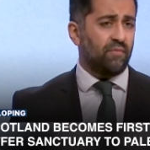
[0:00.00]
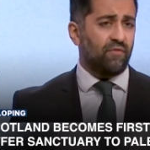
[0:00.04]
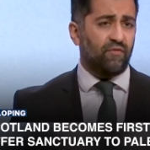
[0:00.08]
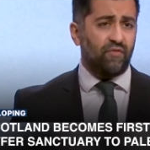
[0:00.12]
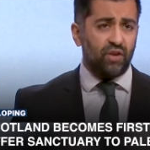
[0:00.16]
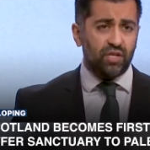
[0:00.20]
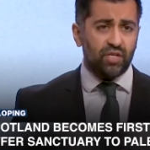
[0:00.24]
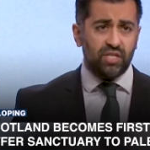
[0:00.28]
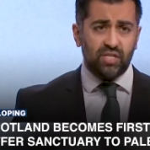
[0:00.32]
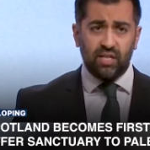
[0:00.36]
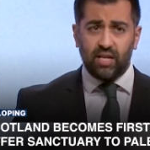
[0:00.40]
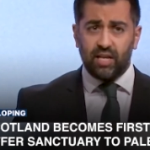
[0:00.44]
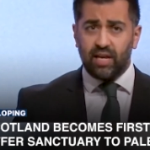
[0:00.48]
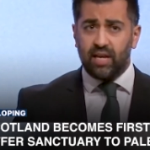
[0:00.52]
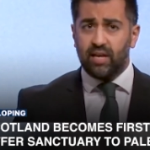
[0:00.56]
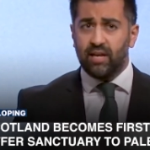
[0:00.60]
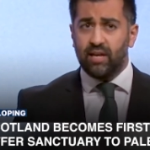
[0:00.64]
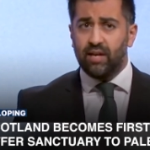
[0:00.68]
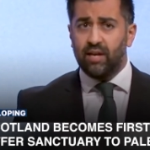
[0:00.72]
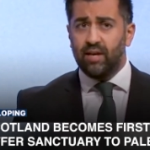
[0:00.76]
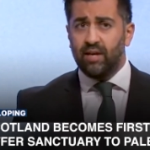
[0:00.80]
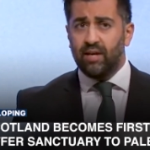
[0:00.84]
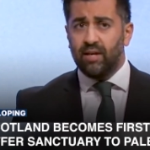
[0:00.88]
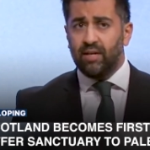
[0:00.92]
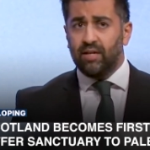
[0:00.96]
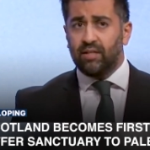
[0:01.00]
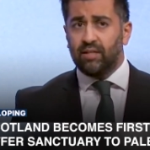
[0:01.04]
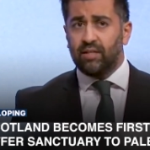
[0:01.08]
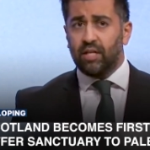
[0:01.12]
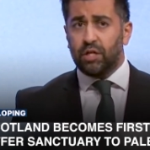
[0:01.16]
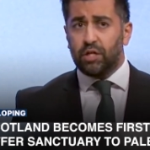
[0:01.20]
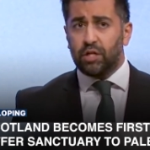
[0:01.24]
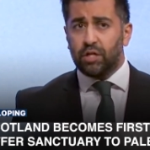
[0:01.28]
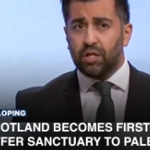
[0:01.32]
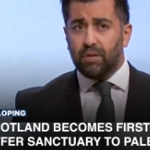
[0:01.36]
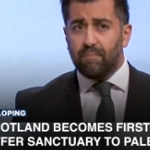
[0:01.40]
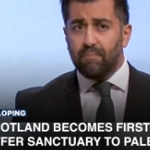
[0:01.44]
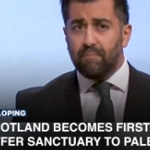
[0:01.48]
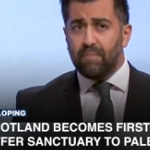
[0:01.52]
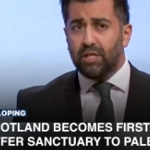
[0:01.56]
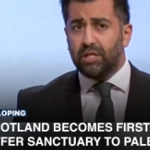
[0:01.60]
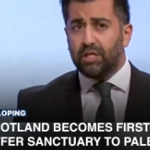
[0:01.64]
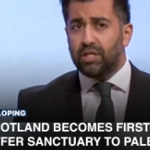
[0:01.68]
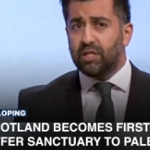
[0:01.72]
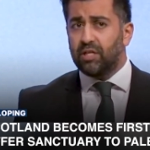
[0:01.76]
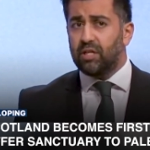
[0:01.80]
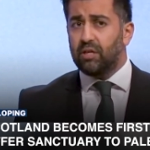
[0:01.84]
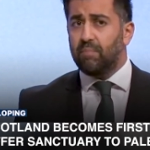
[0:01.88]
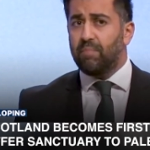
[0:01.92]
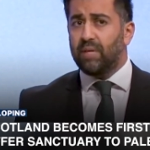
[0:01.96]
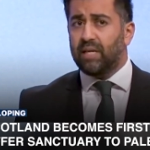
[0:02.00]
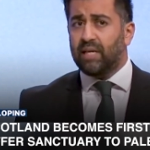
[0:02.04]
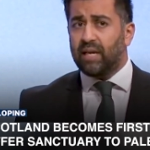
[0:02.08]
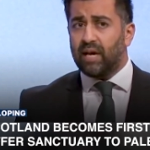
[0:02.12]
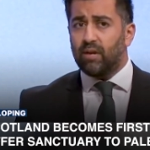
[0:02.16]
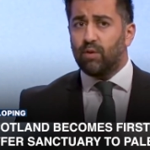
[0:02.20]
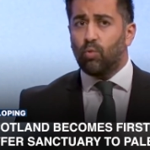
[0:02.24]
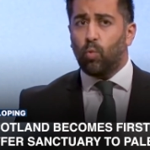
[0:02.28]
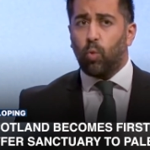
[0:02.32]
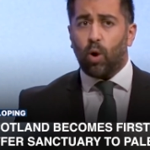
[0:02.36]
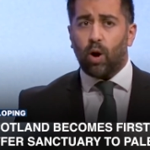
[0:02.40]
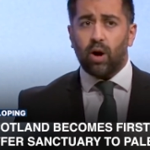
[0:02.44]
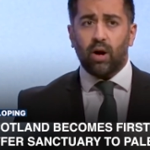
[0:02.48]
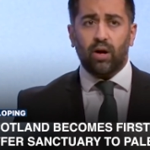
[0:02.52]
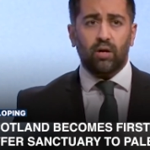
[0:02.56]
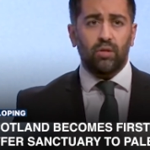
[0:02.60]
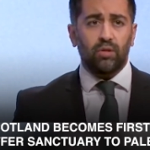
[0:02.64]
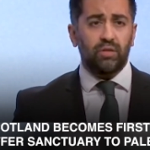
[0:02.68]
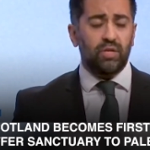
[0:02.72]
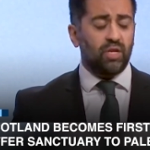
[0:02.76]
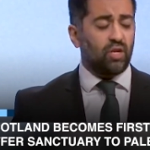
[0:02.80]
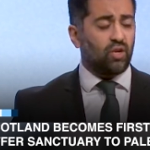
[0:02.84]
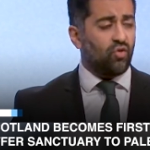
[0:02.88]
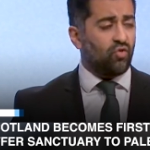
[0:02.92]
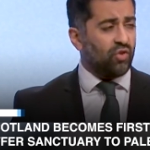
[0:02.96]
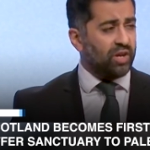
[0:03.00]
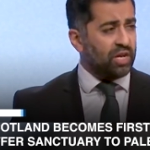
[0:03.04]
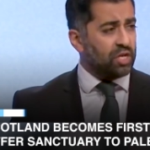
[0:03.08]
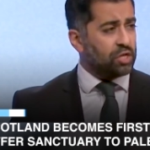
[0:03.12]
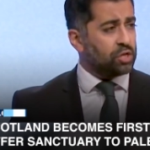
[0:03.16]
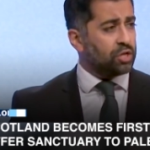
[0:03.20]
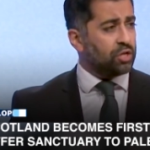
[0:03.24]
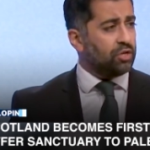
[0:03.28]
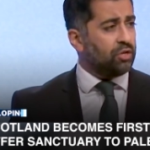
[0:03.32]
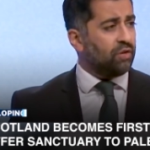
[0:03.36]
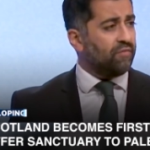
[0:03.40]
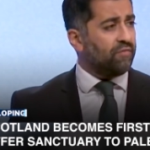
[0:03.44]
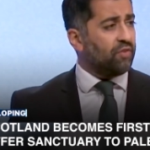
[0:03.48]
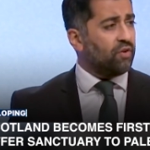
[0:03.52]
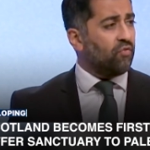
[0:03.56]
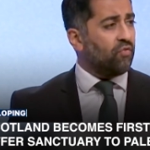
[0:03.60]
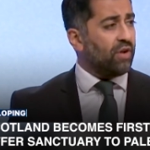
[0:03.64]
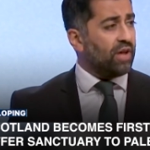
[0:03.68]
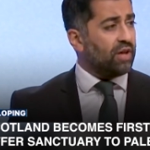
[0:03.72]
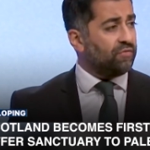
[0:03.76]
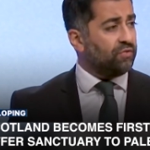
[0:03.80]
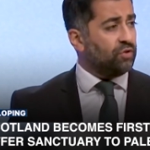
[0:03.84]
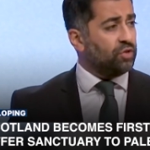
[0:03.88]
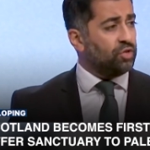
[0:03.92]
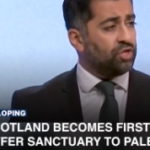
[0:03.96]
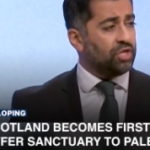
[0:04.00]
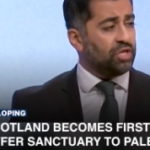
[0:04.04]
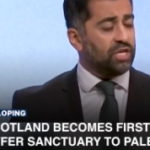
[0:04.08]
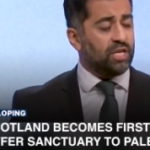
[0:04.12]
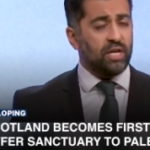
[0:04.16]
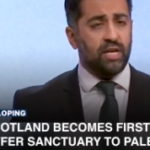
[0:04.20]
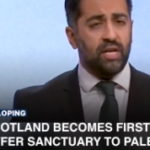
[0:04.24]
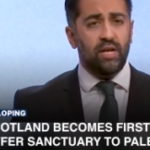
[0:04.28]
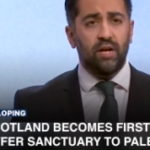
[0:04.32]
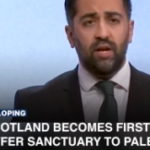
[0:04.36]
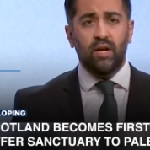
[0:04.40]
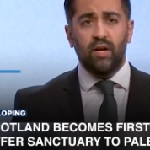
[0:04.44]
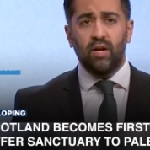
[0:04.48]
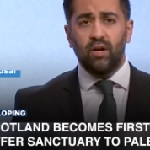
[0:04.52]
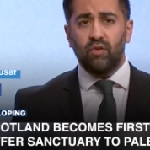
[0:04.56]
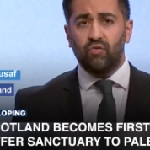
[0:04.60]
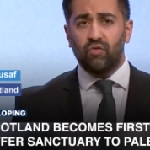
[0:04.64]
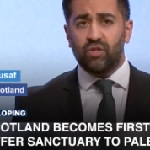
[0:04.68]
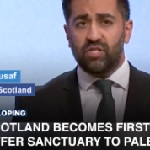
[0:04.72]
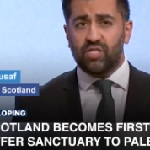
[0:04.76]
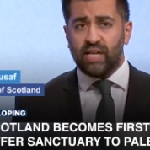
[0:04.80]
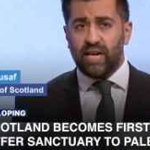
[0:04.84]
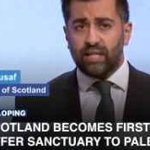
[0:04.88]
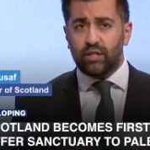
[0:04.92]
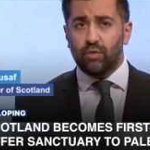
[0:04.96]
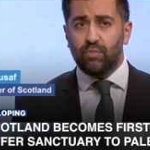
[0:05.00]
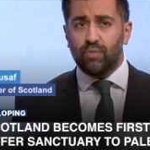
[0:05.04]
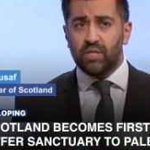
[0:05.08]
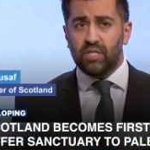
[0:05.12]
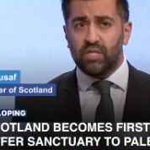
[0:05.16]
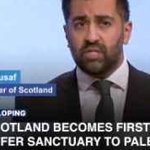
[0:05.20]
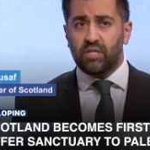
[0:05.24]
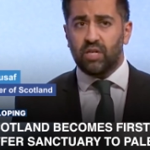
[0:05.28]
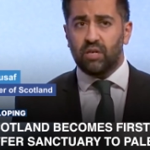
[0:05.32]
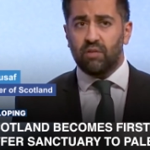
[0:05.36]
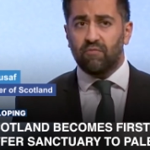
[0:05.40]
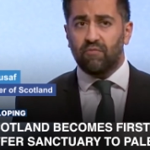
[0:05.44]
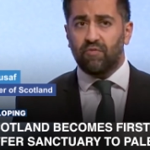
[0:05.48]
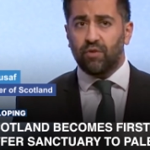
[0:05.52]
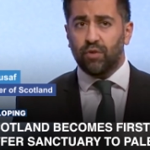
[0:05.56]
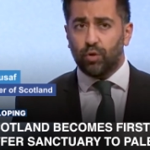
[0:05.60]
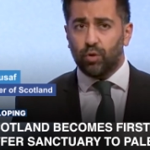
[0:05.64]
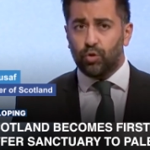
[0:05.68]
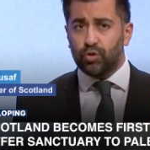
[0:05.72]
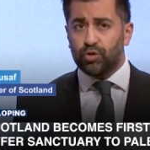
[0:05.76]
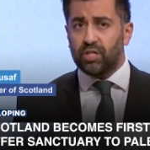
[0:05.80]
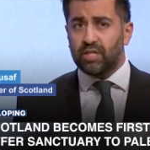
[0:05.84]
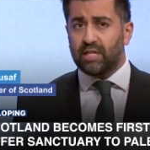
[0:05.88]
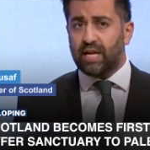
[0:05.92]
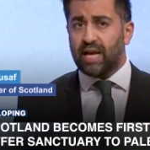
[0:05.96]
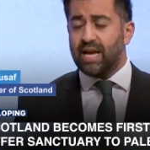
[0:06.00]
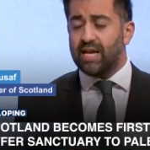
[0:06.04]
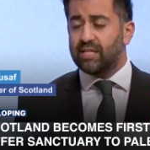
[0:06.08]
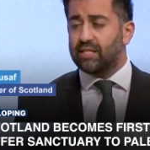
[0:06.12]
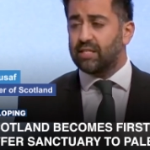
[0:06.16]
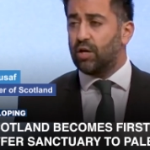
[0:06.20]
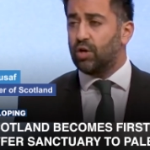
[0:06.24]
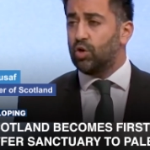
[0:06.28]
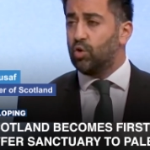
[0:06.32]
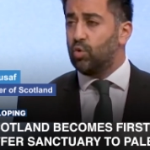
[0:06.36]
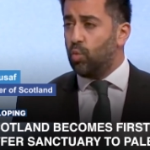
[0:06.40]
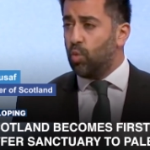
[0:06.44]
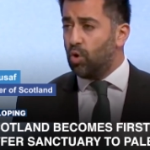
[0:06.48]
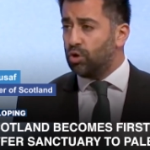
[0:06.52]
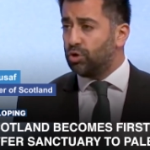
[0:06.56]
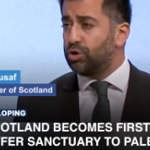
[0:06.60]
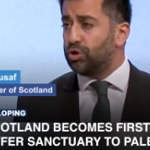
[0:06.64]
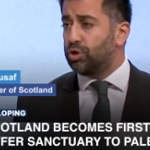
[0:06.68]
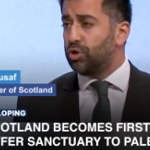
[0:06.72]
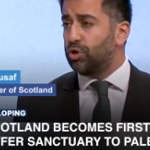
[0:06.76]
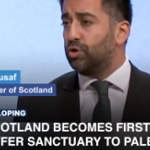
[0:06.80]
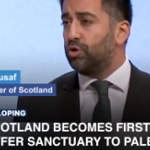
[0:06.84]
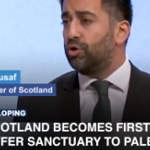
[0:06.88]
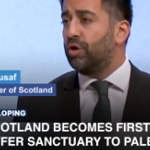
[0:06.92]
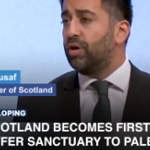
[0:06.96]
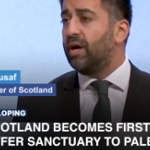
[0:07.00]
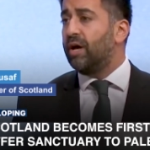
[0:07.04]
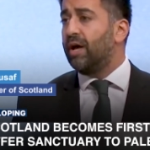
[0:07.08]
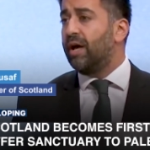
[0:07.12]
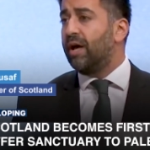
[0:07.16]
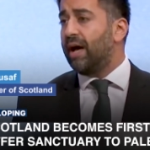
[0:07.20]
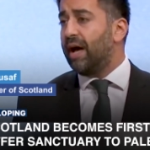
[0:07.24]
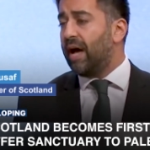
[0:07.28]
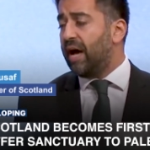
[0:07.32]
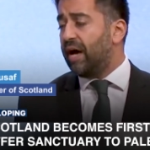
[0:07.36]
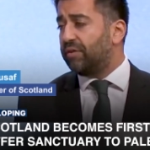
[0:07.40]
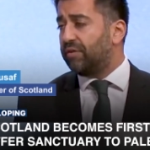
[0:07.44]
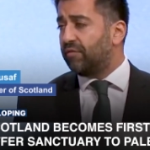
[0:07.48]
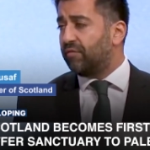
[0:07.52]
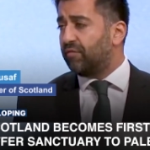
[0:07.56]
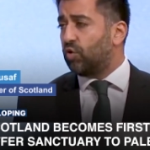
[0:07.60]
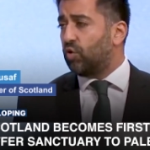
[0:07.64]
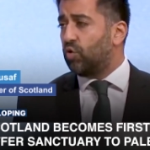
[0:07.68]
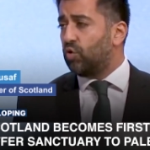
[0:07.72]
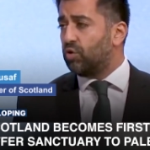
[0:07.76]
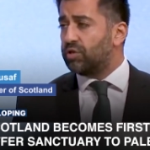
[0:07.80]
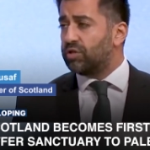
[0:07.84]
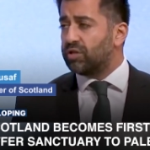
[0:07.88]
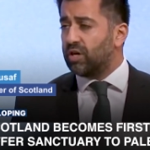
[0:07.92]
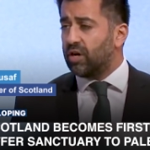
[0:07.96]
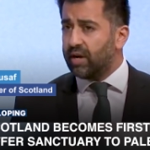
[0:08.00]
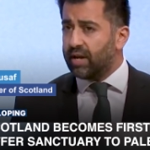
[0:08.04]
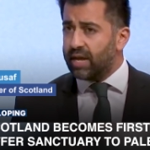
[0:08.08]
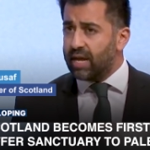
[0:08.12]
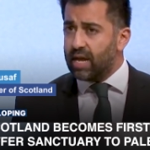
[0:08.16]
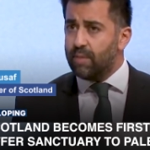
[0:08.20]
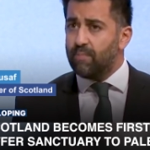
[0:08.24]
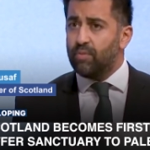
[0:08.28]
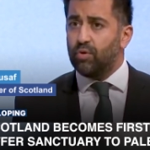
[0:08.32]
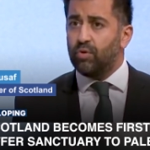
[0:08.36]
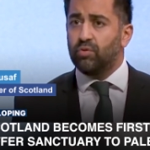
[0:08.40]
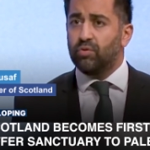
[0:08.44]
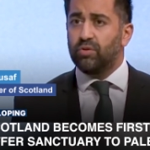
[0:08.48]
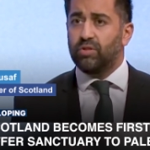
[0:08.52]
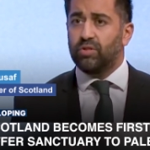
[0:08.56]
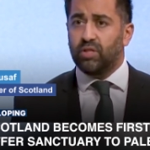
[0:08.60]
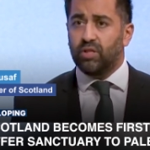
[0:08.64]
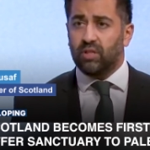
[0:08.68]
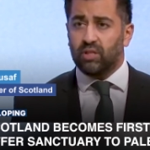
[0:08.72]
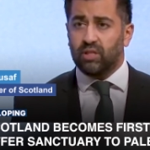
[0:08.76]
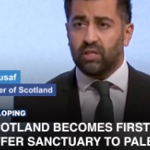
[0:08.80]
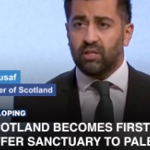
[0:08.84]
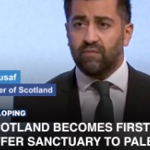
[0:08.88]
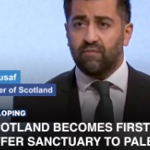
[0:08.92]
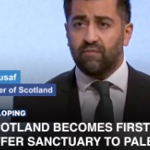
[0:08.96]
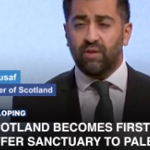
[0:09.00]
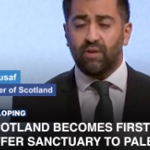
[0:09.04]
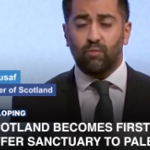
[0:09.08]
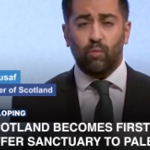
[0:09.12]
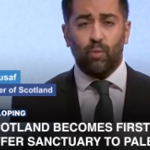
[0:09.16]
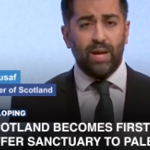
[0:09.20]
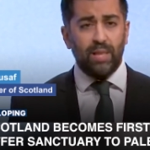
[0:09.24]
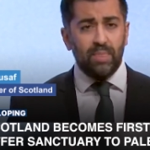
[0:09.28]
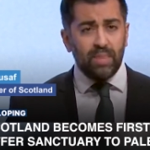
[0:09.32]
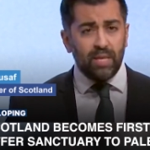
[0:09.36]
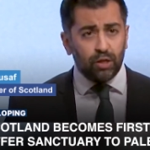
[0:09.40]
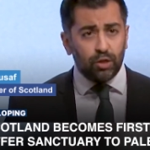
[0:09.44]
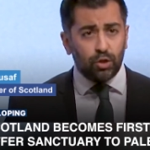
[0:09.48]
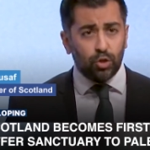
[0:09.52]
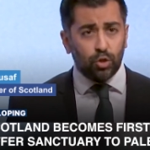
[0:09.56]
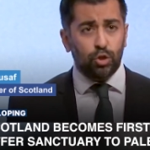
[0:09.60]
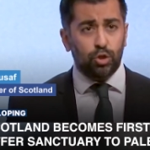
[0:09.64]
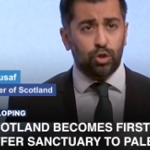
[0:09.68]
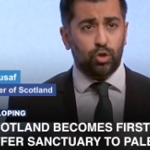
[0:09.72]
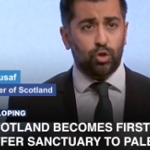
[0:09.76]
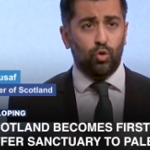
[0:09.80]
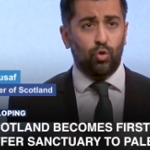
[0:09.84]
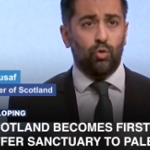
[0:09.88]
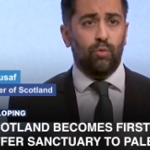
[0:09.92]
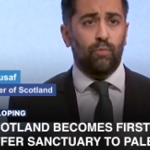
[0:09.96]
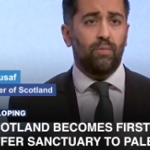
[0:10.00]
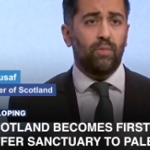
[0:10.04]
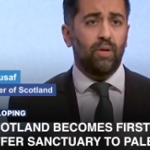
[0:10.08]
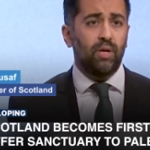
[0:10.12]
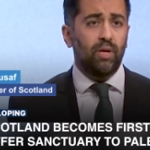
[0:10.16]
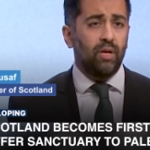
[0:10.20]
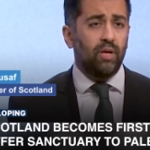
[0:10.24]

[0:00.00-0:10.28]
Firstly, they should immediately begin work on the creation of a refugee resettlement scheme for those in Gaza who want to and, of course, are able to leave. And when they do so,